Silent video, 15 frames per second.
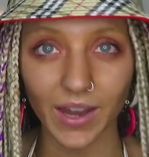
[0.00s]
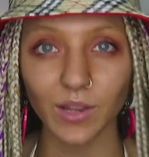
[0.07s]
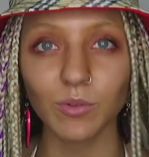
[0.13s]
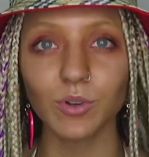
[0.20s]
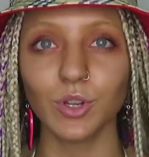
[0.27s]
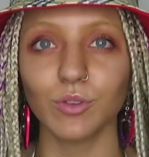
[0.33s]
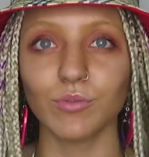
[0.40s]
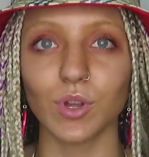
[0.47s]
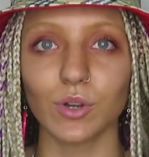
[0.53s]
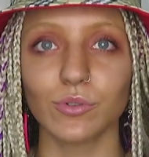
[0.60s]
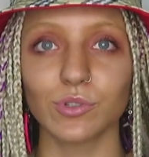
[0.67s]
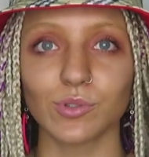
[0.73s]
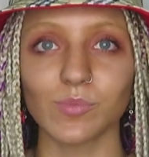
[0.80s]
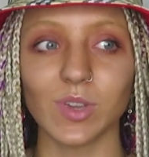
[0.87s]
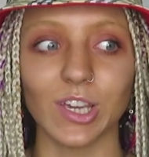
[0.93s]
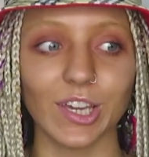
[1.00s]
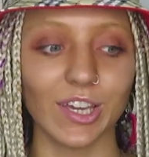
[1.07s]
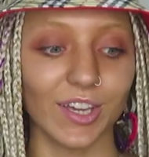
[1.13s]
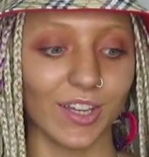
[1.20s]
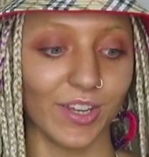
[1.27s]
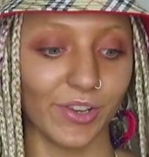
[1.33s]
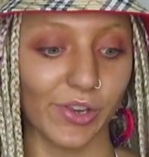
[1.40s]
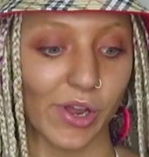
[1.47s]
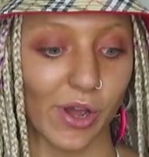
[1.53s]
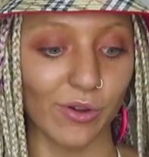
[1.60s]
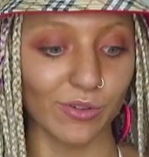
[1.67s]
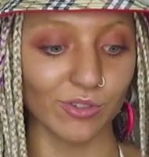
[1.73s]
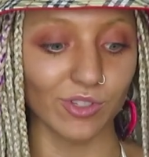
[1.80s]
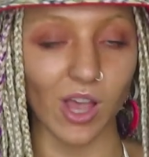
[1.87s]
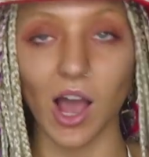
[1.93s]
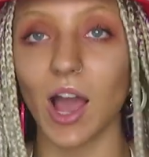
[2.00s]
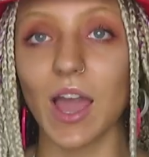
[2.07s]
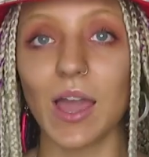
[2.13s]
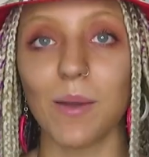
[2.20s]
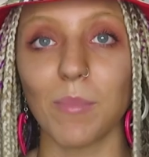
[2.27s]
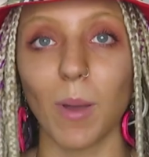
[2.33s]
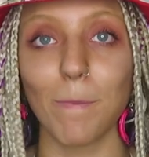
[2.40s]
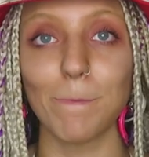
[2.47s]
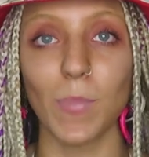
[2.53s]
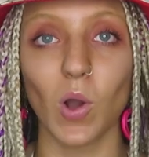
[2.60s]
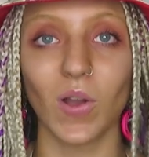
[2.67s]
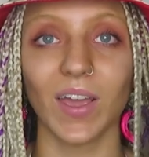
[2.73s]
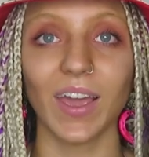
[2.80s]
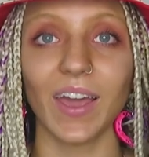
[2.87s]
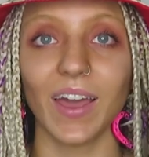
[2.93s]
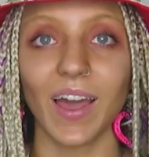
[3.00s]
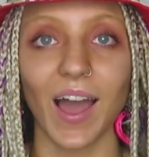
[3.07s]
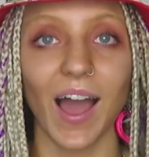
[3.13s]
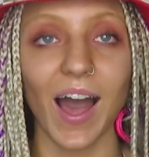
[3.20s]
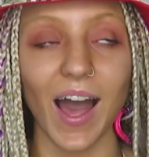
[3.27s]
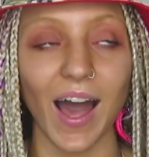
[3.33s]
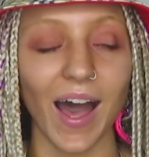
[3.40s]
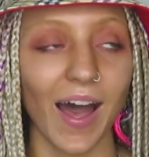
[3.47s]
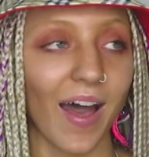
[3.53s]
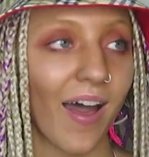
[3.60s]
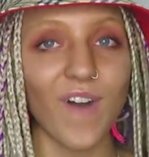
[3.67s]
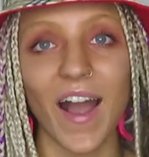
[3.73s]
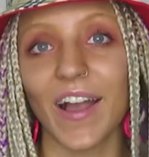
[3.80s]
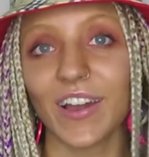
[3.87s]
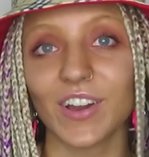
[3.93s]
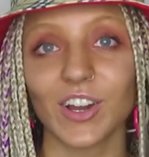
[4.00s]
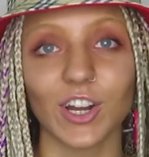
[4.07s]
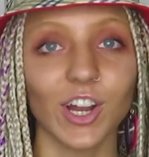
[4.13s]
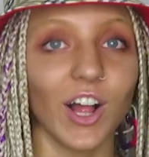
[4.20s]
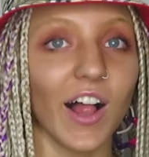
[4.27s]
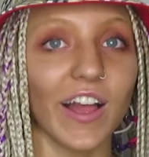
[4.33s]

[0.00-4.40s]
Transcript: Anyone who knows me knows I am a bucket hat fangirl.